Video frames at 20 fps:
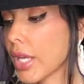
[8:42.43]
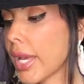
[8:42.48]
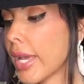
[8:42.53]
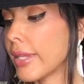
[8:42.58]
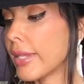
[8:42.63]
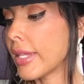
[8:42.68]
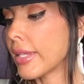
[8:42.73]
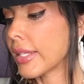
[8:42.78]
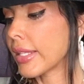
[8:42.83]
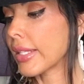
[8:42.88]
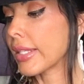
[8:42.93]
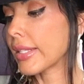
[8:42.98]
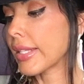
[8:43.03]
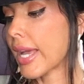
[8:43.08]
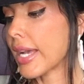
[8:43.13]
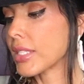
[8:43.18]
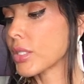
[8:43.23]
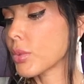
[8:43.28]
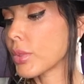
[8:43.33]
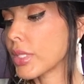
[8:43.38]
And then the
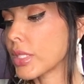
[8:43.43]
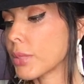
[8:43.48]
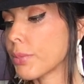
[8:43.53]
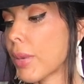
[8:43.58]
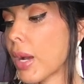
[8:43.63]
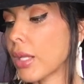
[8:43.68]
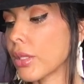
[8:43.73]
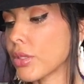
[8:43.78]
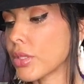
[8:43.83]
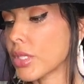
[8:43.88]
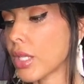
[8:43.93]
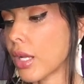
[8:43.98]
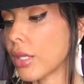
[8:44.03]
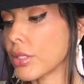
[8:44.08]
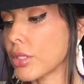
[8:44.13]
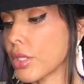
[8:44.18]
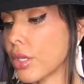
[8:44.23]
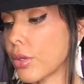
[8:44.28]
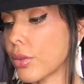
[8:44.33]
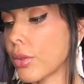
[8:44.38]
last one is Palo
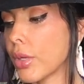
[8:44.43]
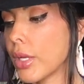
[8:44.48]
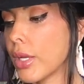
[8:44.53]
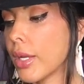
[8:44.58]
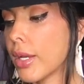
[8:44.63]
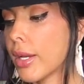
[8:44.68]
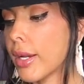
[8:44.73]
Santo.